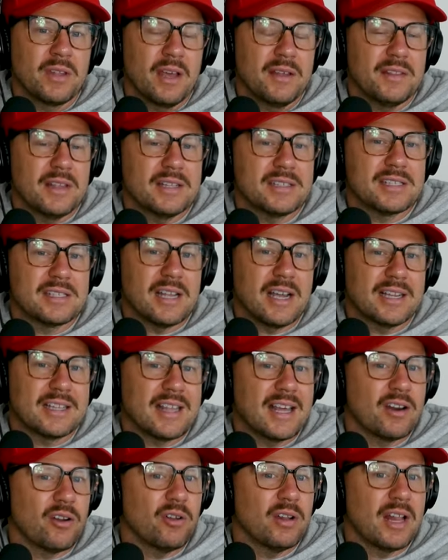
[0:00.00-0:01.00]
that's like
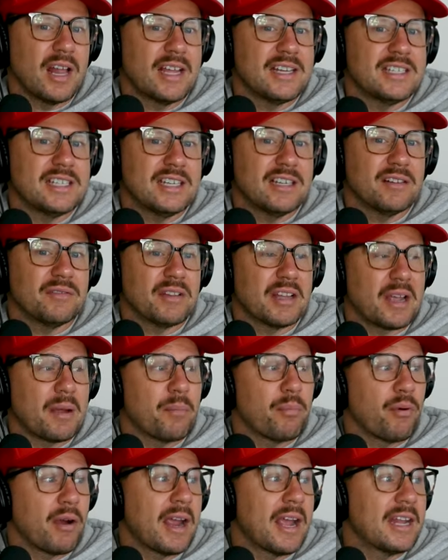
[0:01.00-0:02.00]
that old idea of like a
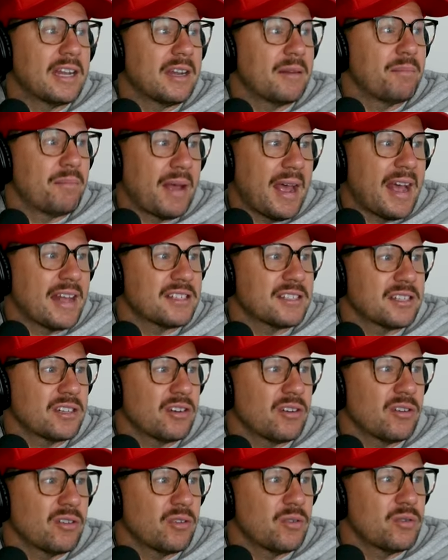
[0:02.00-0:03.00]
brand ambassador